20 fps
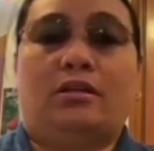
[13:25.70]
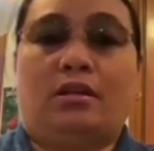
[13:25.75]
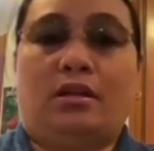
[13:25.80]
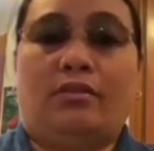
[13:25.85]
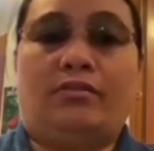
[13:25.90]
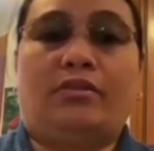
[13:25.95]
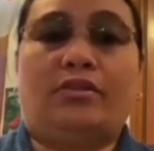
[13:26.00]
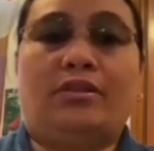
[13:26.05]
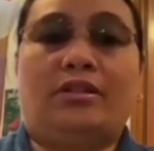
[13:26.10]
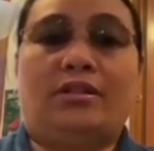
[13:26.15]

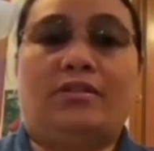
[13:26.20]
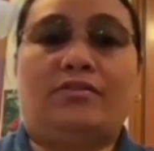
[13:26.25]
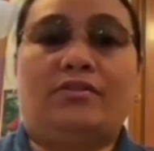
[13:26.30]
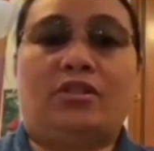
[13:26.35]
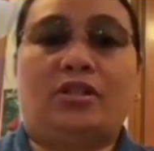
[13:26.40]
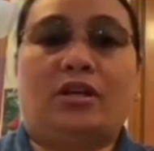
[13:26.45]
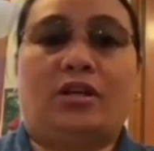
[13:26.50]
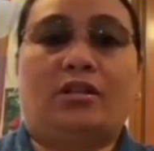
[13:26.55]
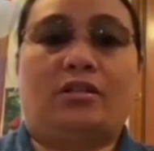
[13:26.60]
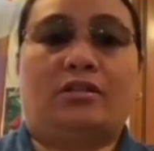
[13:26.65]
Never give
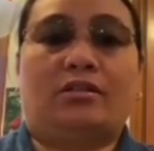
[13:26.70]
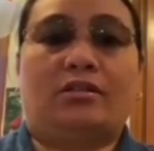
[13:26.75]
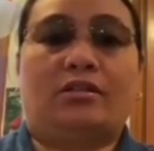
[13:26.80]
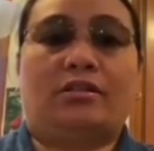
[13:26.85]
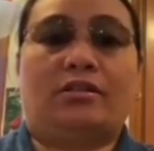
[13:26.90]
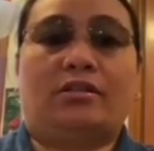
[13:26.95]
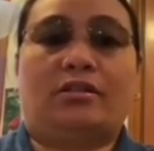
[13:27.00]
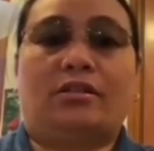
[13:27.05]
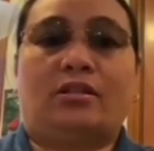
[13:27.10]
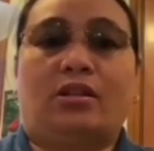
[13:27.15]

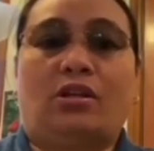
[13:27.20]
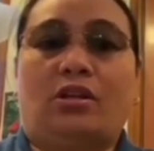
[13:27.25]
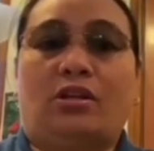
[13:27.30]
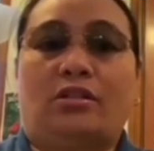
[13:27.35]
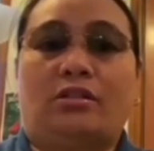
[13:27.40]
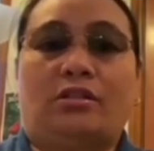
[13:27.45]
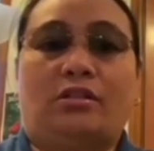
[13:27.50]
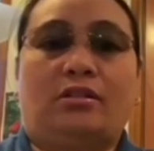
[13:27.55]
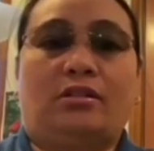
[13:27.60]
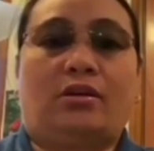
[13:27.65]
jealous a
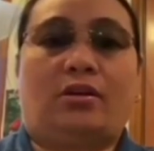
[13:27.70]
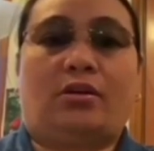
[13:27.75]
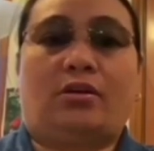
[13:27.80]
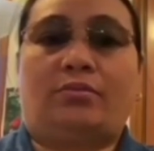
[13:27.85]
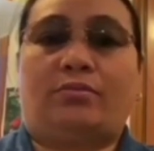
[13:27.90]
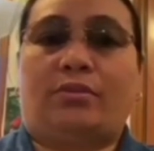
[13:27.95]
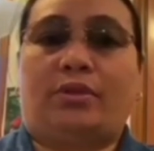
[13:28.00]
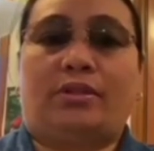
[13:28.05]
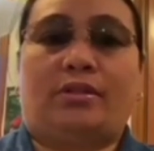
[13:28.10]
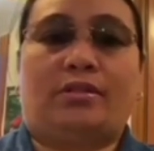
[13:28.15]
slot in
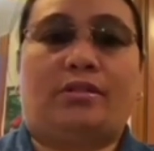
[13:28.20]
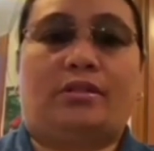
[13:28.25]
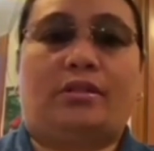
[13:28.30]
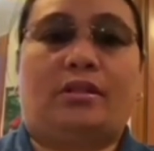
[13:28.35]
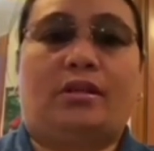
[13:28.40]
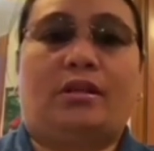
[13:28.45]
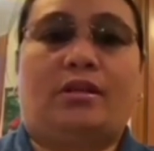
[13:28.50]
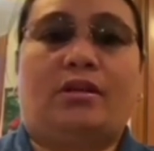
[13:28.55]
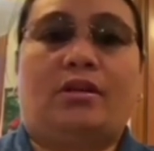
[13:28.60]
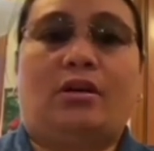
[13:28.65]
our
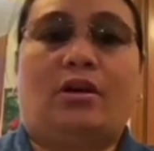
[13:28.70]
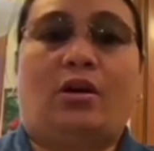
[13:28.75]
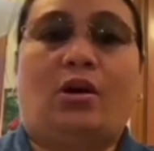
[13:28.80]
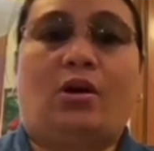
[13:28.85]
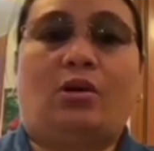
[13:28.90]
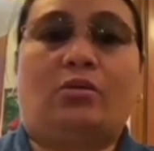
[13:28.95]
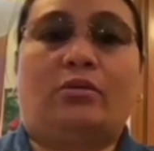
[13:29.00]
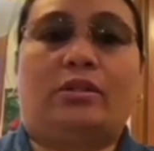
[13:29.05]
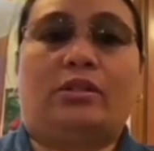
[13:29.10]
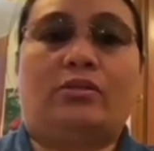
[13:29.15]
midst.
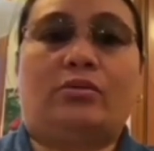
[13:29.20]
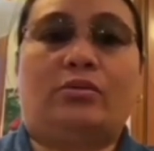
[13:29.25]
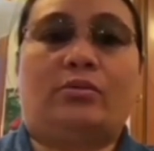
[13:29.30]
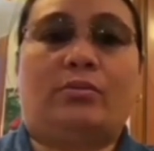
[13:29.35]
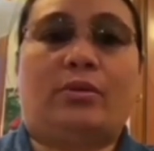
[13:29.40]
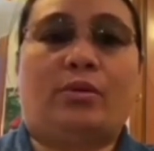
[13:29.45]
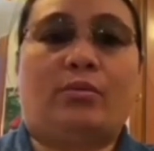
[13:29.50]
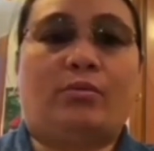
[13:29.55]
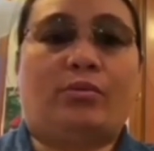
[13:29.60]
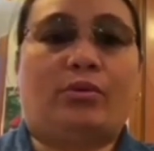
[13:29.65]
Always
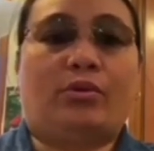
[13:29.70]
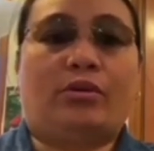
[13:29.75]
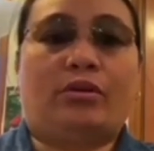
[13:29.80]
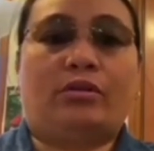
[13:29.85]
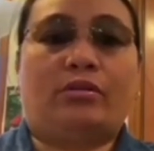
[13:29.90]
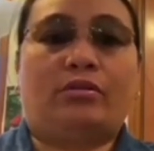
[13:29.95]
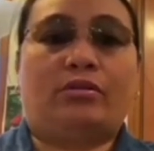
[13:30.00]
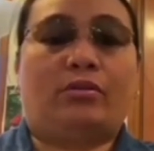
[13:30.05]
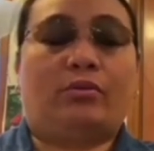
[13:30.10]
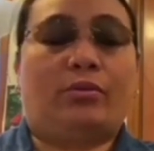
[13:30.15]

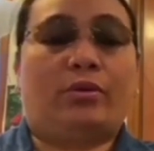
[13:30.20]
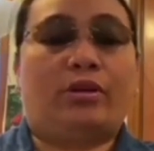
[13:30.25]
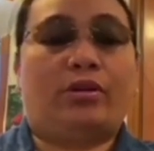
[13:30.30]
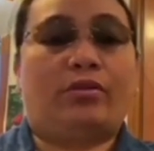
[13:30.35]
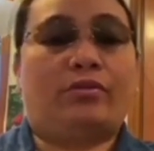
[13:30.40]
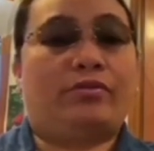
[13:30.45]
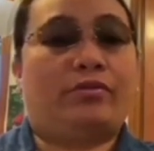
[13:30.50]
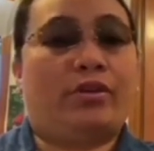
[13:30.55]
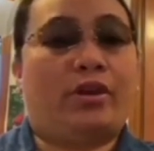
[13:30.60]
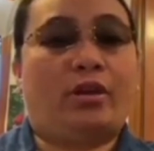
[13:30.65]
remember, we
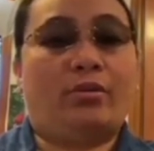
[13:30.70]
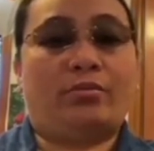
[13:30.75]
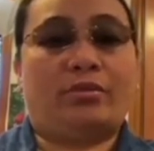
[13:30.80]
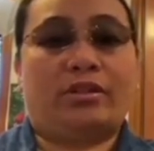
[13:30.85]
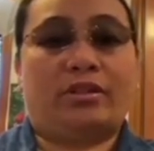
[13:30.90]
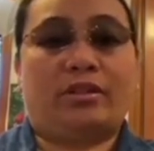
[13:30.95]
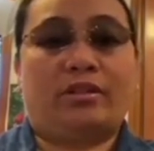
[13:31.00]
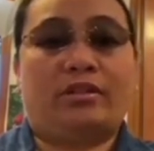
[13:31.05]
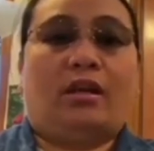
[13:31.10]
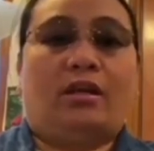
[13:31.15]
are
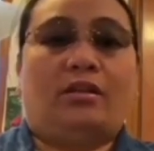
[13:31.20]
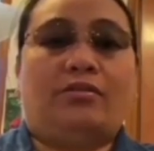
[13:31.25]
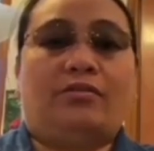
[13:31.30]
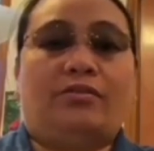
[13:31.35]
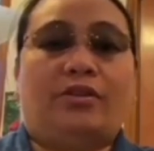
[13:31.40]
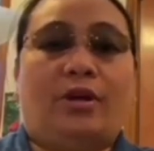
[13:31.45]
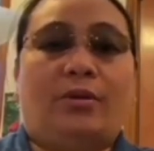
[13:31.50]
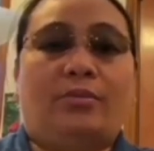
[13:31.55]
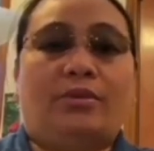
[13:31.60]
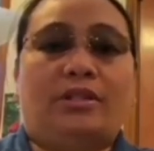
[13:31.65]
family, and
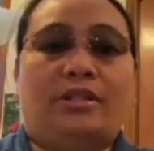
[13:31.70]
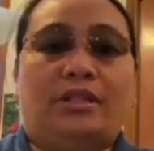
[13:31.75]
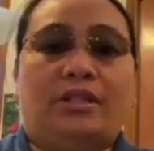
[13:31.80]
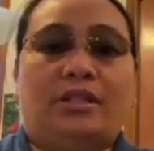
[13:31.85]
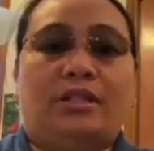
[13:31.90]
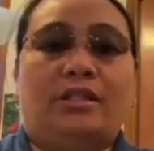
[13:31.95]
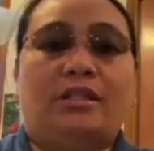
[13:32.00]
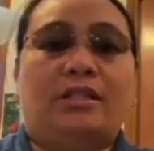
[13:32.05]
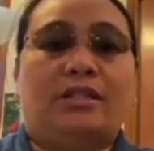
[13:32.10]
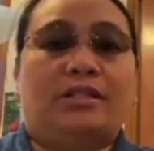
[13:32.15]

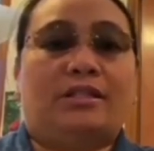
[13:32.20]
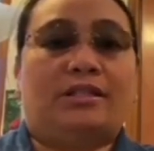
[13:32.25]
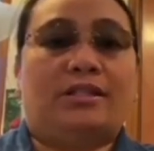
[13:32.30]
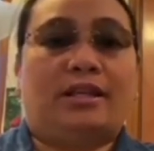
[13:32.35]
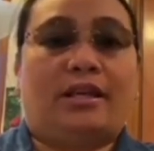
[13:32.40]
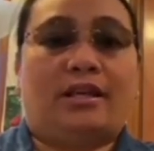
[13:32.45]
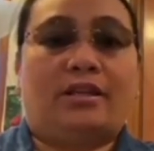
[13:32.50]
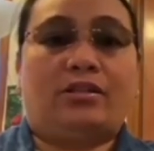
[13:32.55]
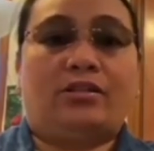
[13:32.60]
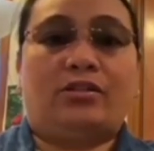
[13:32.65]
family
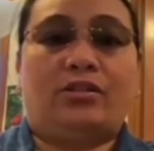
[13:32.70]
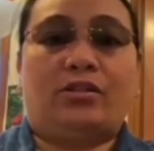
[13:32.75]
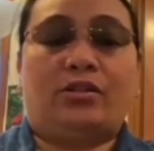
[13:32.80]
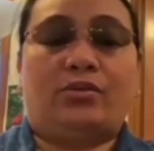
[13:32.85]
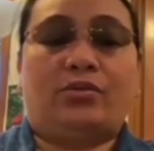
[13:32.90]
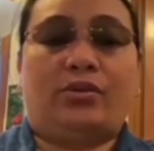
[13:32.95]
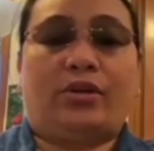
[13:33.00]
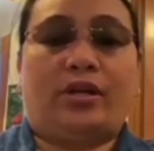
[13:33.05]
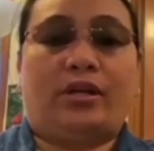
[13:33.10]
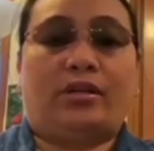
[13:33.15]
tend to
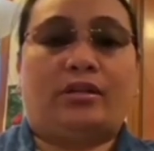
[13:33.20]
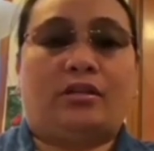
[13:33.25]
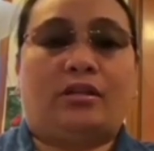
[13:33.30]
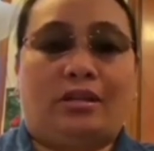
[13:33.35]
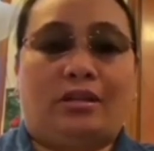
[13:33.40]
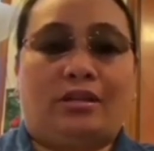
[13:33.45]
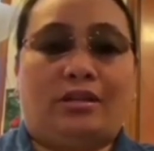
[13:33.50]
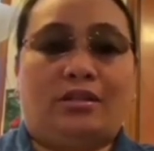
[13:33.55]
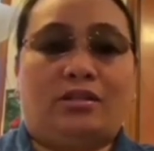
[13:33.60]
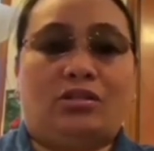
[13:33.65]
drag
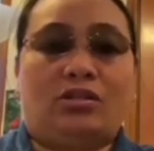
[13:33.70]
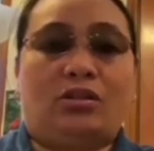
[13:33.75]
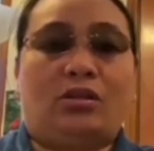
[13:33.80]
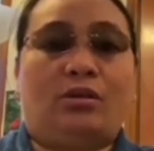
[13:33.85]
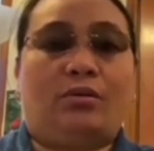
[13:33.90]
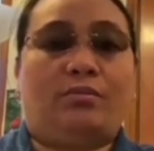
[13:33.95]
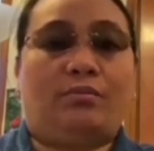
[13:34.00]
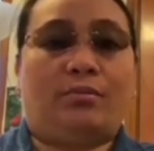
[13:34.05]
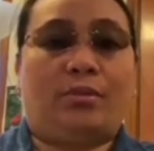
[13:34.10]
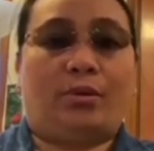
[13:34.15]
each
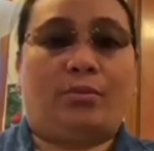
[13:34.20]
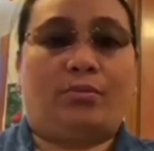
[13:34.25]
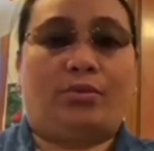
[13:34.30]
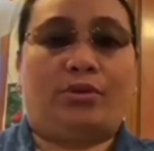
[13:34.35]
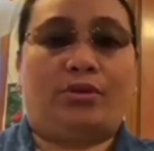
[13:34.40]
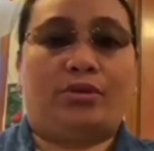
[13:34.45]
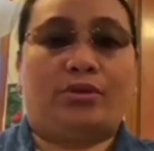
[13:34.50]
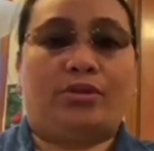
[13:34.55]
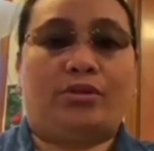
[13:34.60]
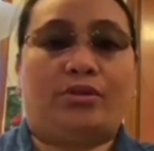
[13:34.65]

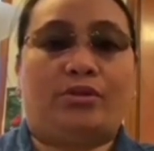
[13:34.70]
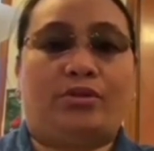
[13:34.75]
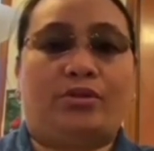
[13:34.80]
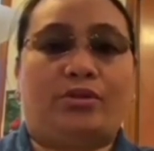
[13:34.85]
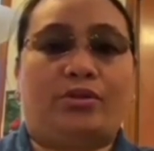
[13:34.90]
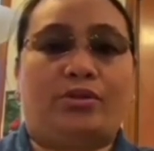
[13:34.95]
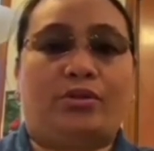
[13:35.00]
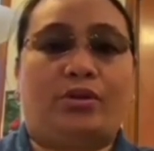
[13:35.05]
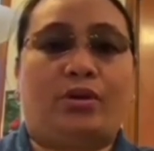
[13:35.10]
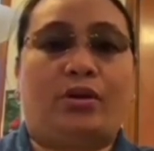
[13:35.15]
members to
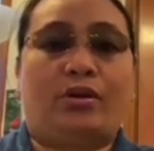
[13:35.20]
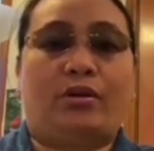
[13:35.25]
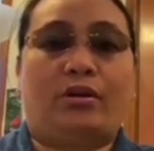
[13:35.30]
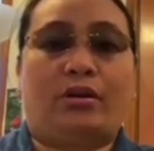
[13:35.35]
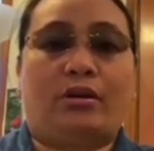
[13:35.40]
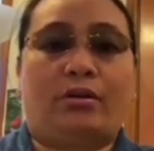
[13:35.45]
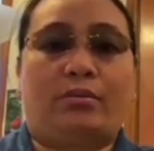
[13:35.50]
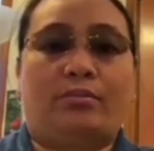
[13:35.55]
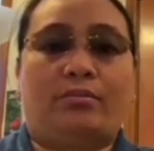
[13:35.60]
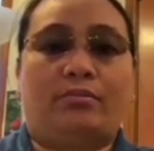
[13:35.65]
soar
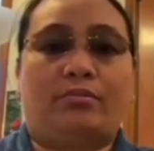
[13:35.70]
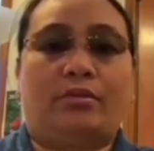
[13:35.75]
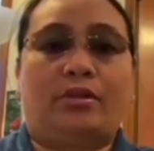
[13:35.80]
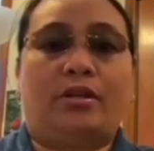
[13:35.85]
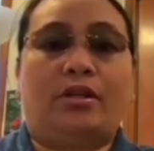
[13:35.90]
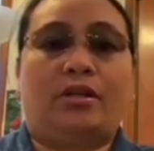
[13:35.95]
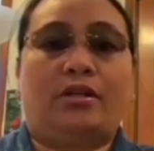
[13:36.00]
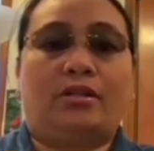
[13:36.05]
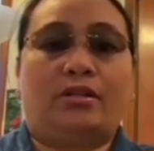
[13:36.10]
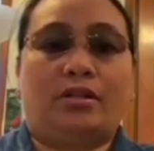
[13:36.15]
up,
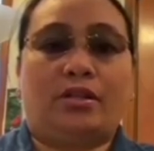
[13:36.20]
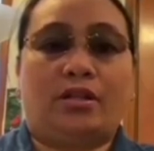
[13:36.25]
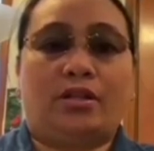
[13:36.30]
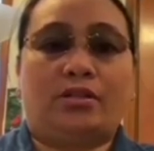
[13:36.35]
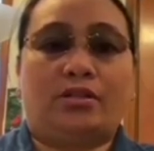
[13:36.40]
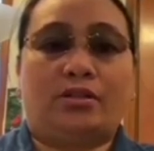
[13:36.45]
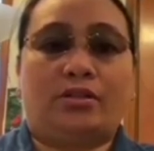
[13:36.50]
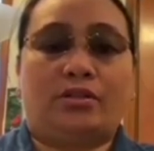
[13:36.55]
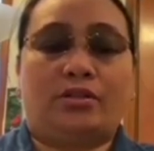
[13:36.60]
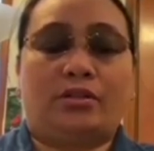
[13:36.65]

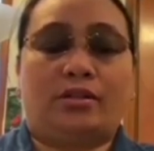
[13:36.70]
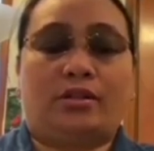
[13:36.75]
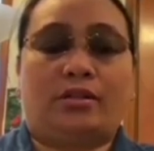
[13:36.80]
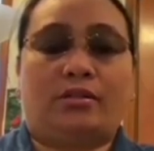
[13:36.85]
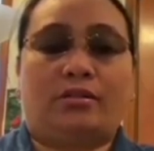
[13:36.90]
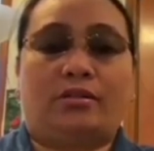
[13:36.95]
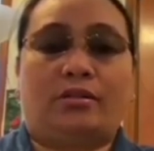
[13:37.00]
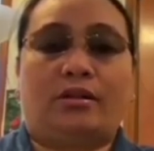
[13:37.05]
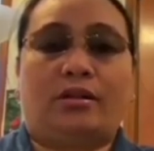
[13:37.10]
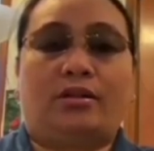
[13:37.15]
not to
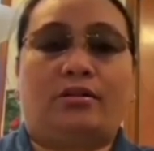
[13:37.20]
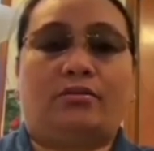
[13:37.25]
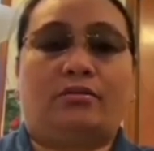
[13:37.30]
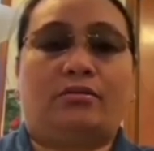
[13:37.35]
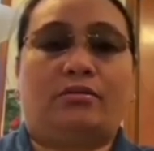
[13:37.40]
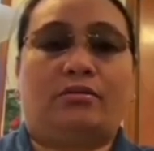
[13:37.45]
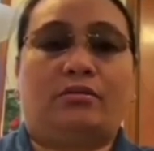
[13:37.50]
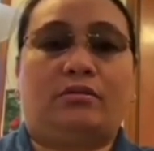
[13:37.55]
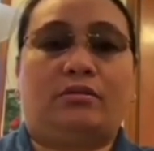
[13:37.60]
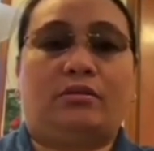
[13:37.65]
sink
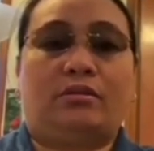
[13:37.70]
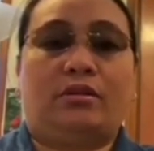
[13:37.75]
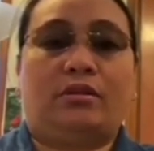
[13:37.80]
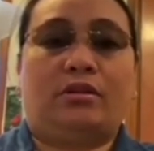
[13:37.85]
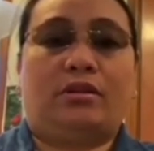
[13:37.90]
down.